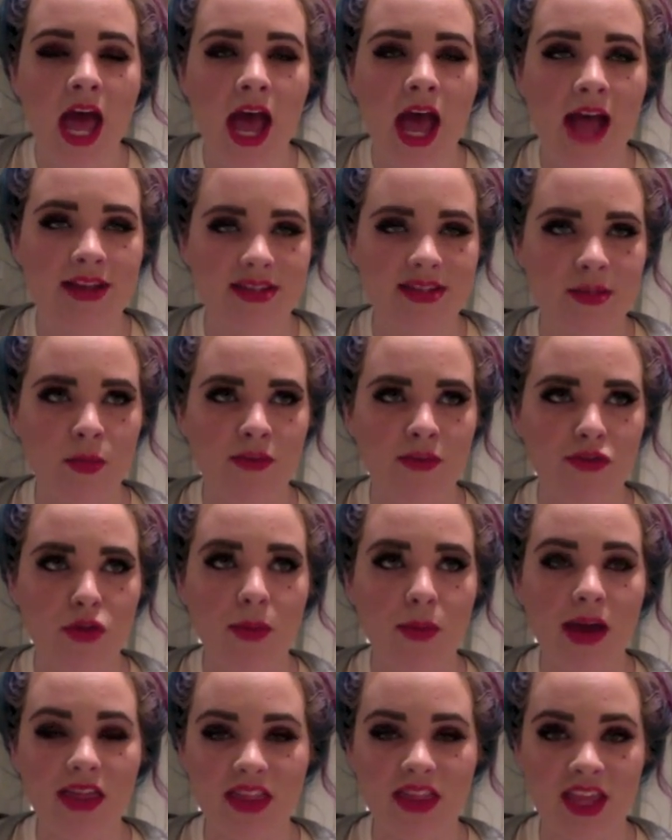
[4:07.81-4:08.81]
And some of you
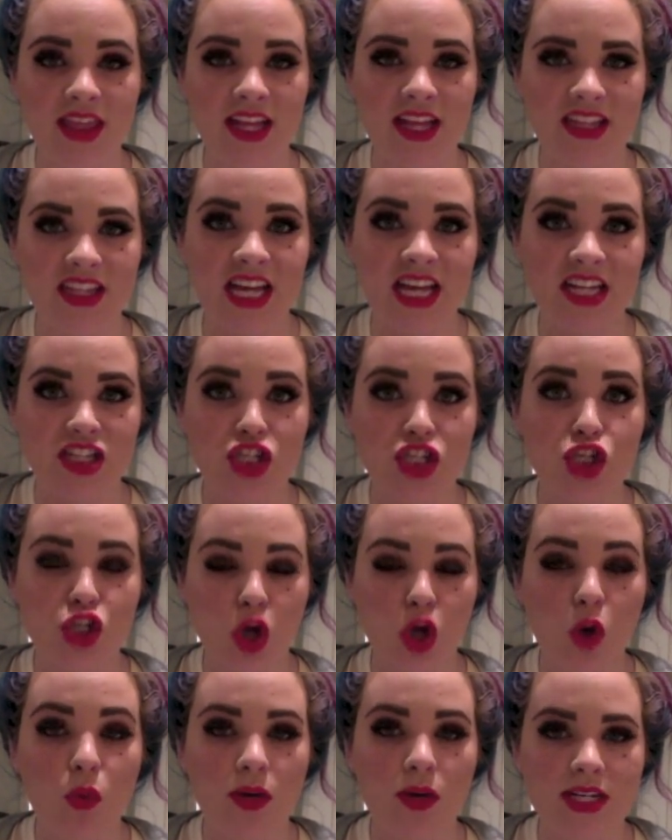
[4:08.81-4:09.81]
might think that that's
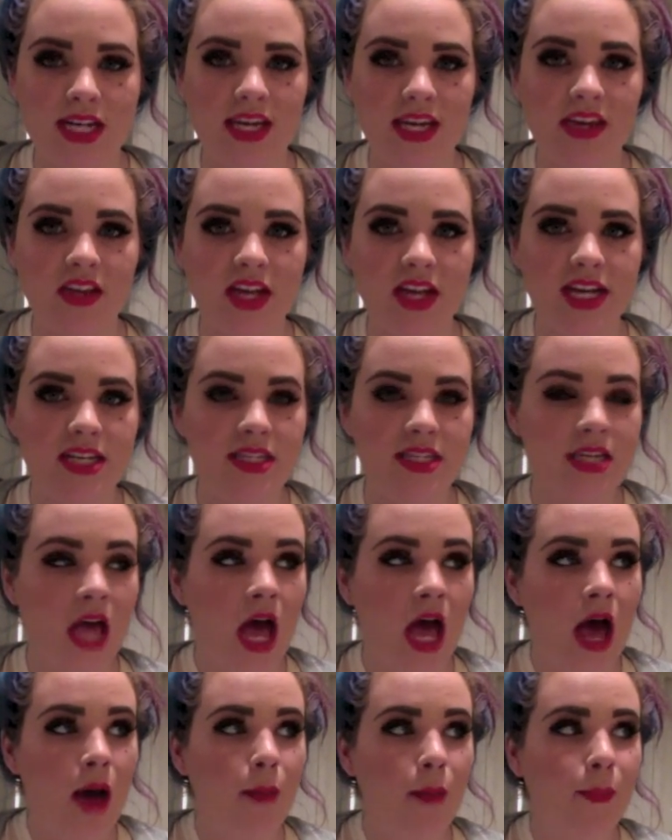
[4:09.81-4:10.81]
so ridiculous,
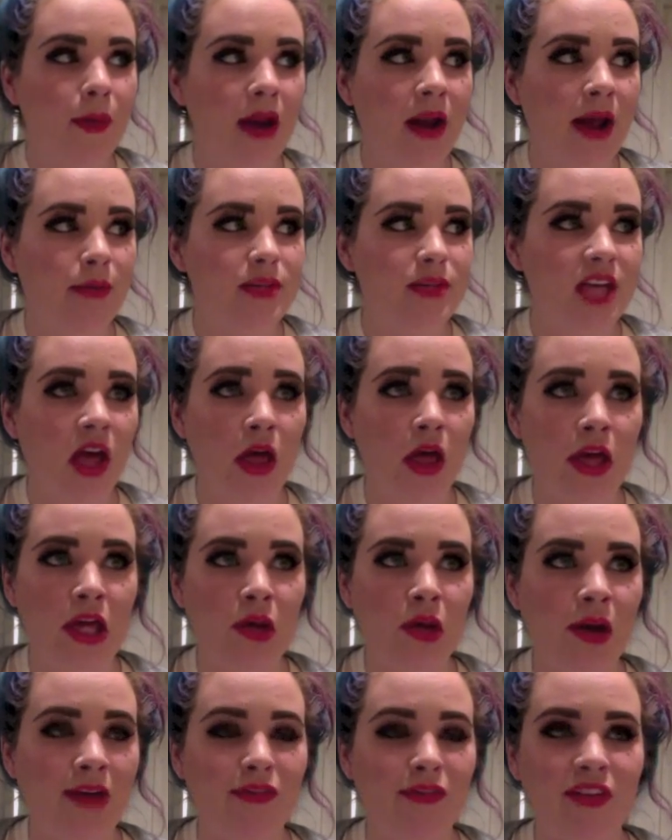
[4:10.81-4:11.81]
but I'm telling
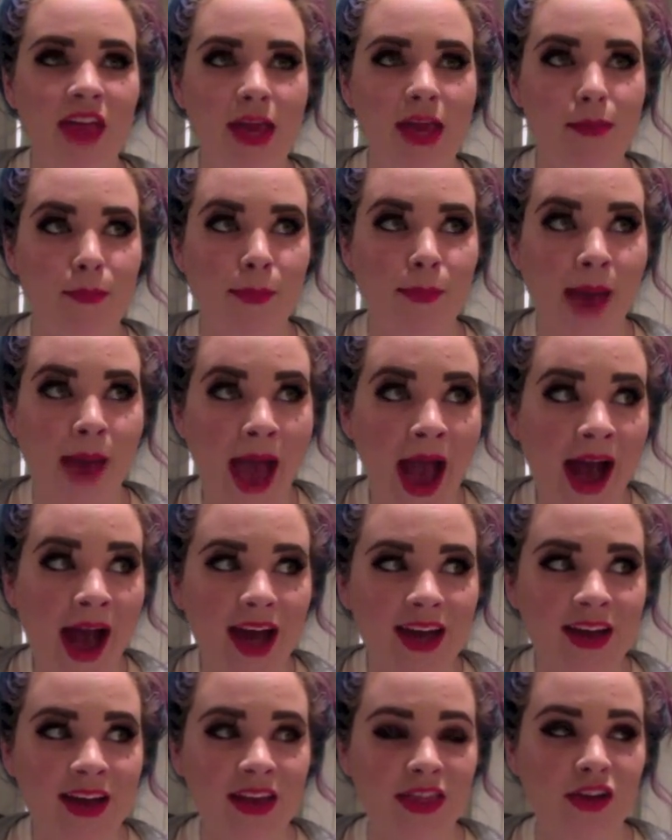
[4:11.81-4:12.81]
you, I feel like
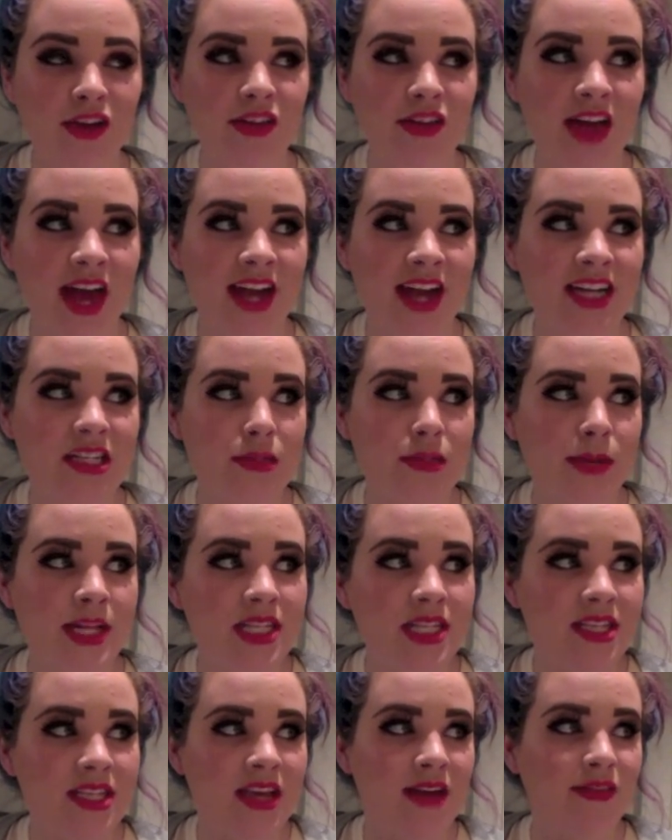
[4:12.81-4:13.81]
MAC, they're that
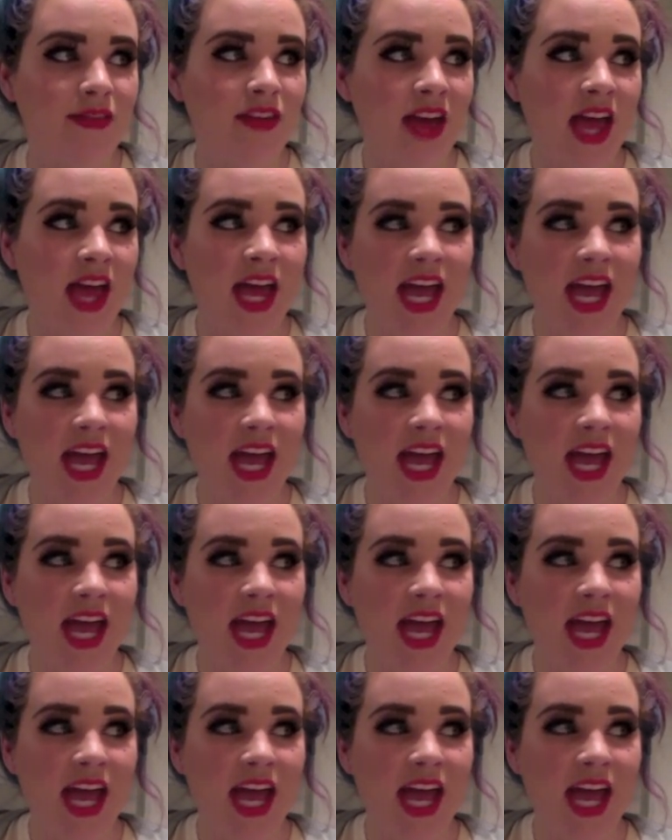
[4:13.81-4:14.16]
expensive.